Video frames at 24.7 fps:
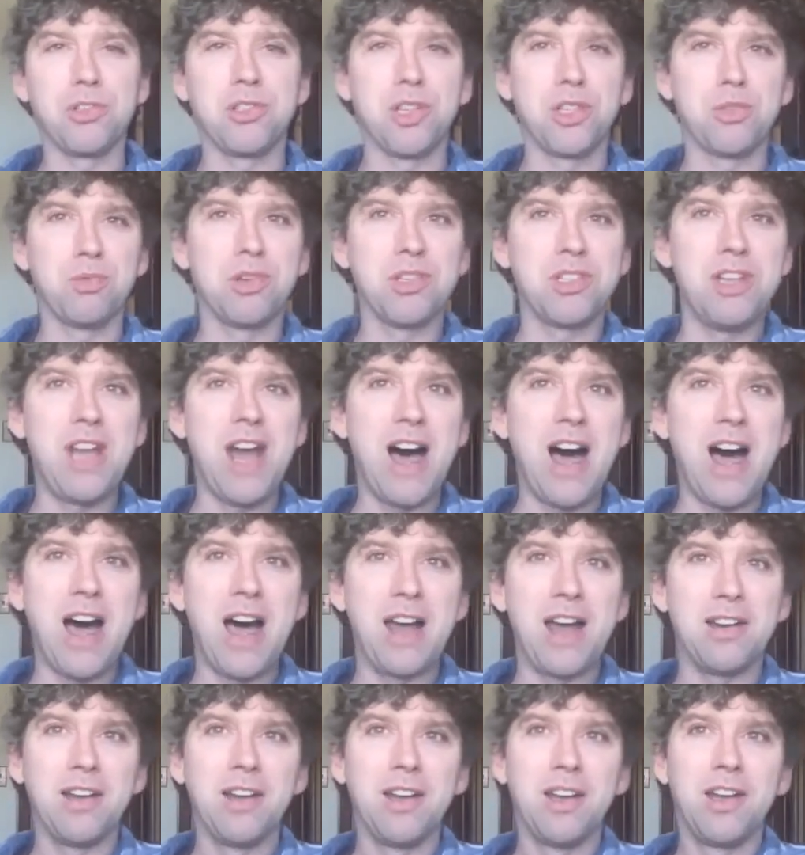This was
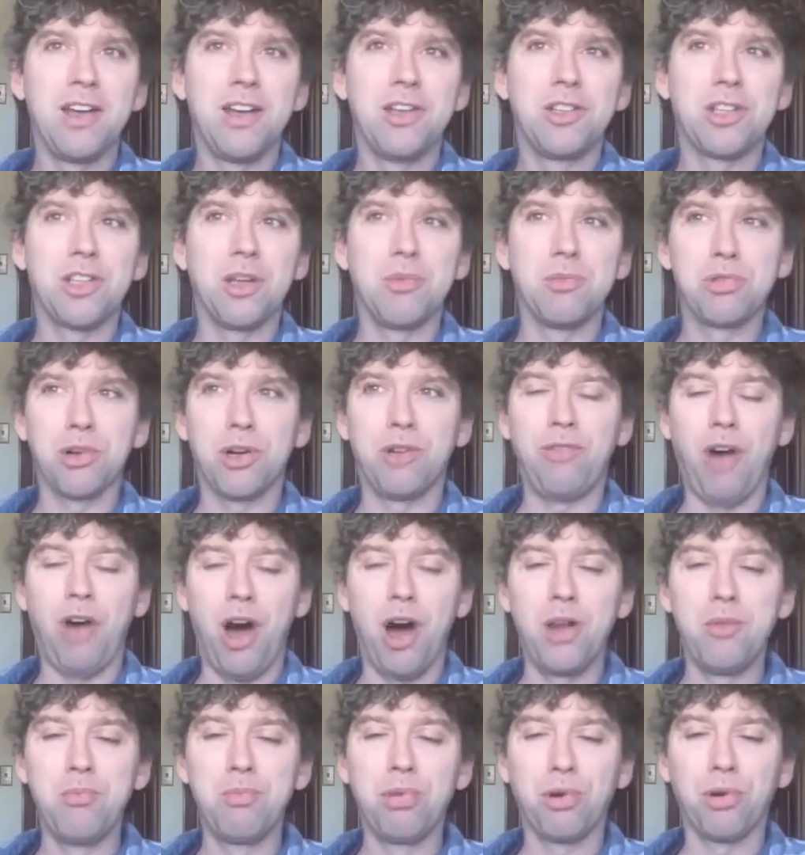not some sort of
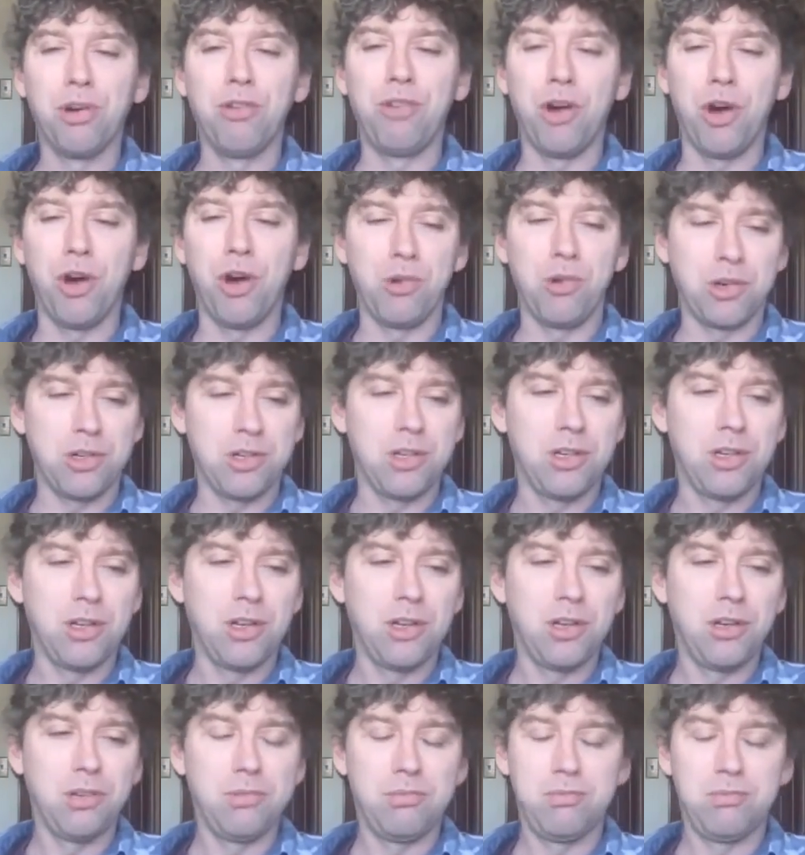unprovoked
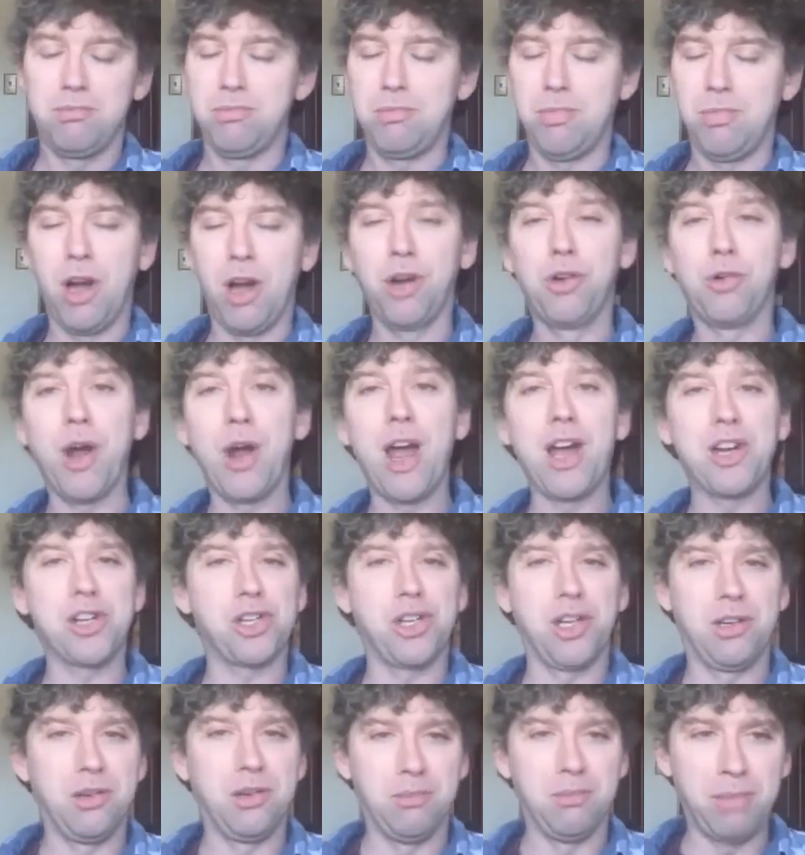
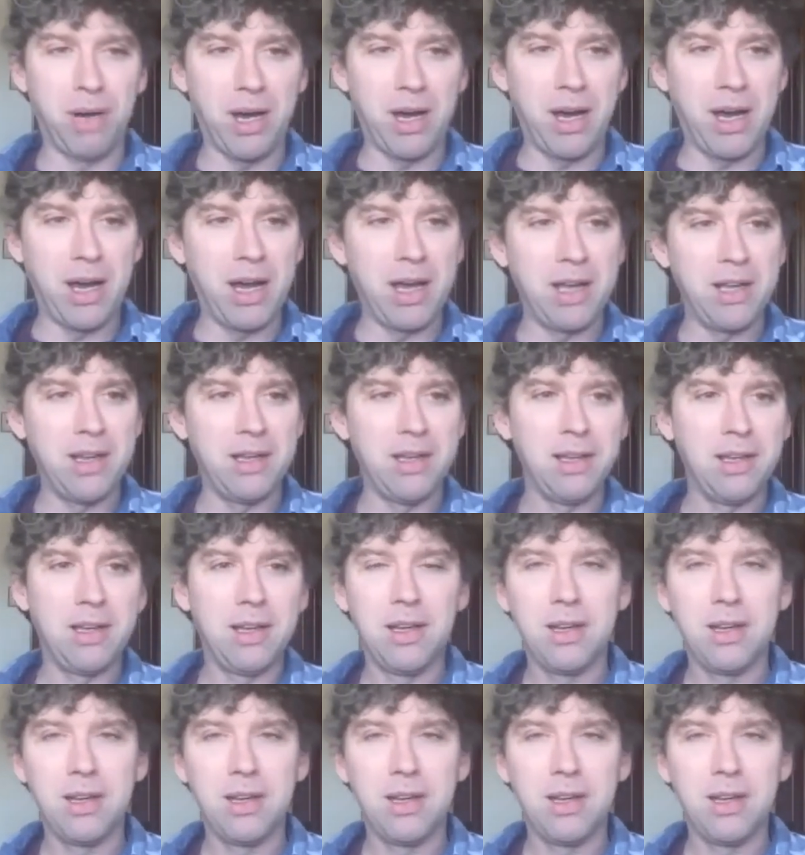aggression by